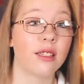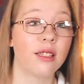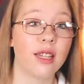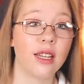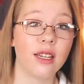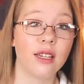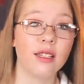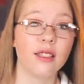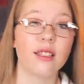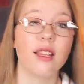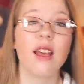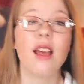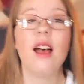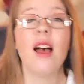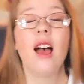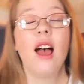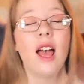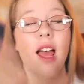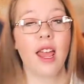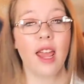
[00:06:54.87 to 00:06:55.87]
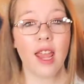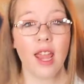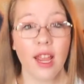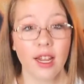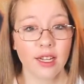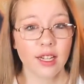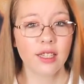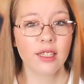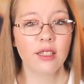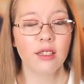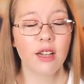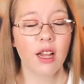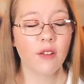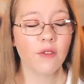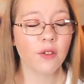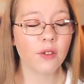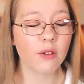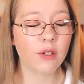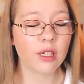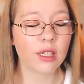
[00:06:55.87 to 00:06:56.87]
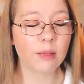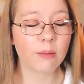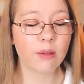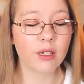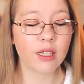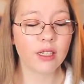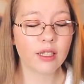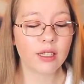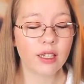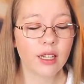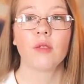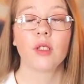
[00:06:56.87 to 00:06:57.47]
days, and I sold out for Christmas.